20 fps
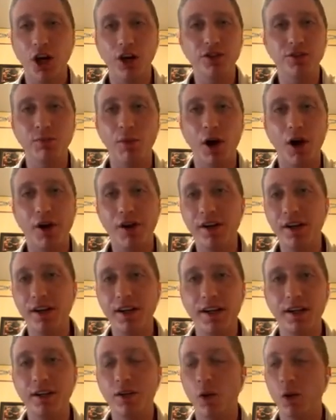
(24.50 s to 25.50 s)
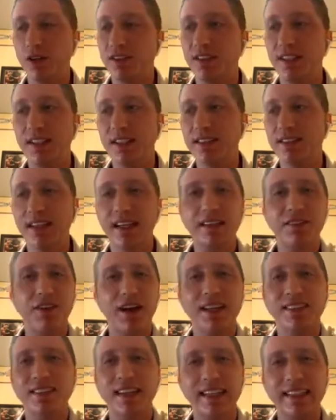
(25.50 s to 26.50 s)
Charles Martin and Ortiz, like
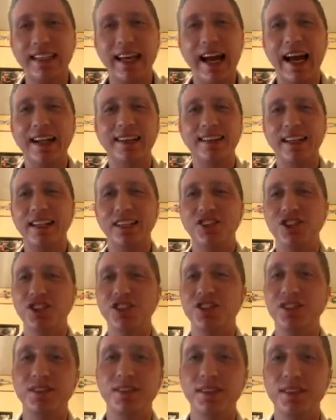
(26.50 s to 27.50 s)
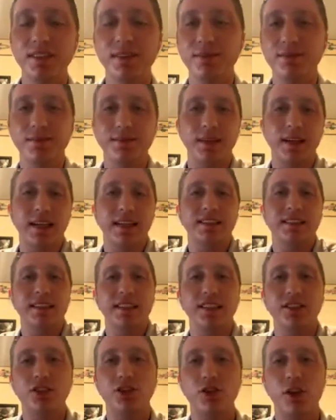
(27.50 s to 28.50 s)
fights like that. That's just,
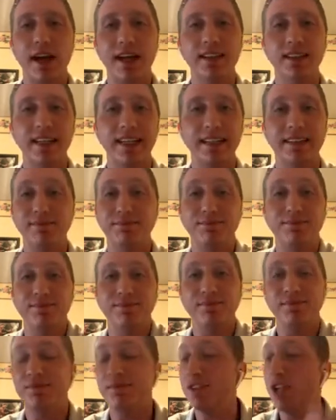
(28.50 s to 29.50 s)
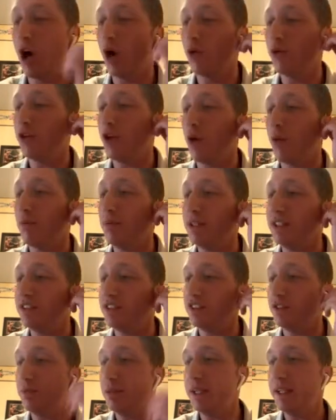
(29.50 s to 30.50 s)
it's crazy. Like, no
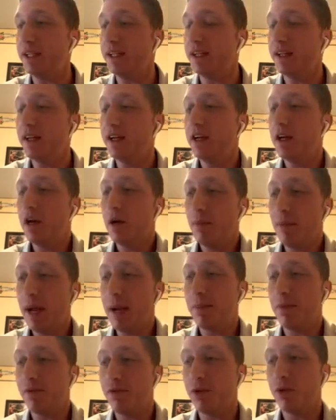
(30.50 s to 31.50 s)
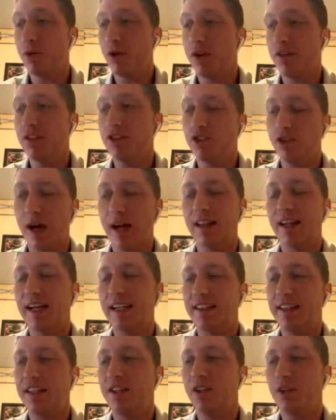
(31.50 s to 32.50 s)
business being pay-per-view worthy. So I
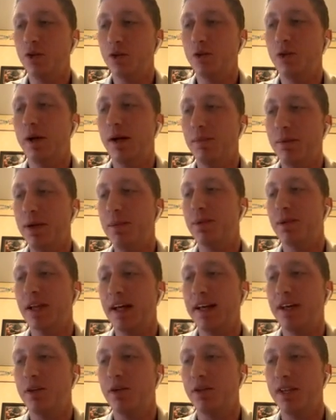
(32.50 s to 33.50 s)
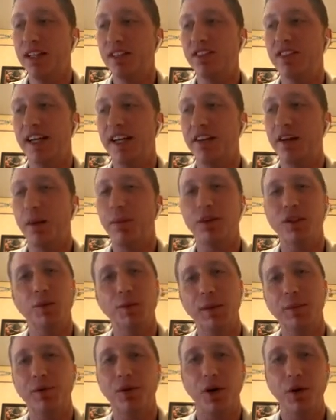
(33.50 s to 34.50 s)
like that you and people like you, they stand up,
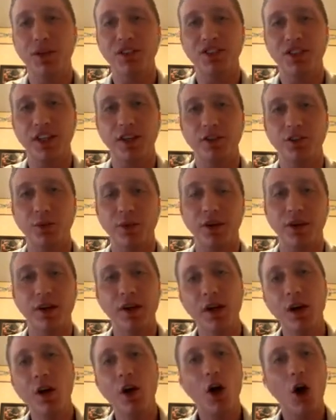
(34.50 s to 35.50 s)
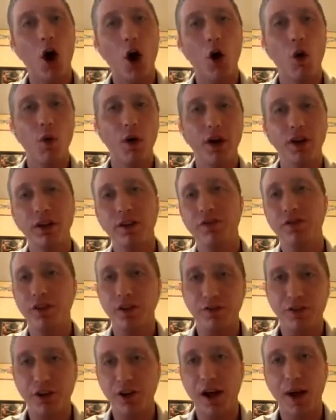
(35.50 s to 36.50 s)
because people always say on Twitter, oh, well,
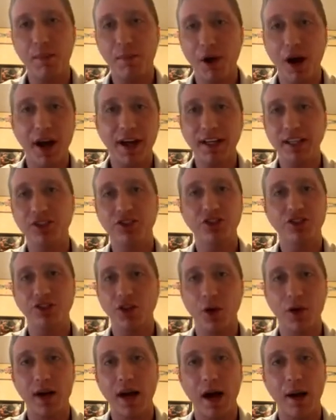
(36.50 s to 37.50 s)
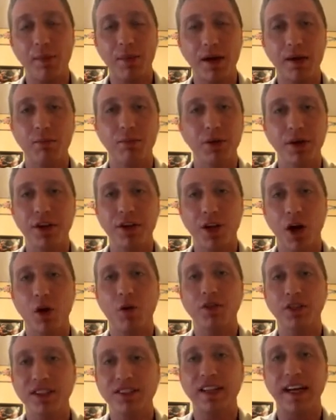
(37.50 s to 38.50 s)
if you're not buying it, just don't comment. But
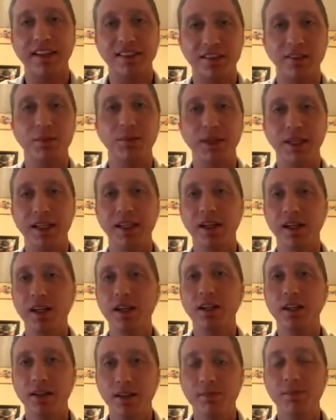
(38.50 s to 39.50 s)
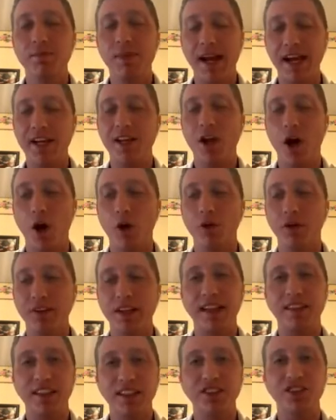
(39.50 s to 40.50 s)
no, this has to be made known
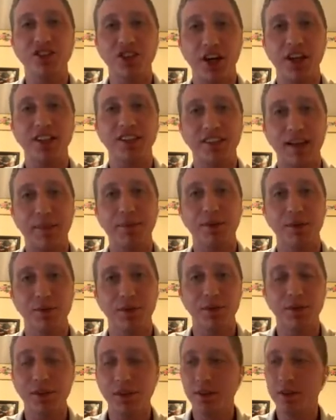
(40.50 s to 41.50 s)
that this is unacceptable.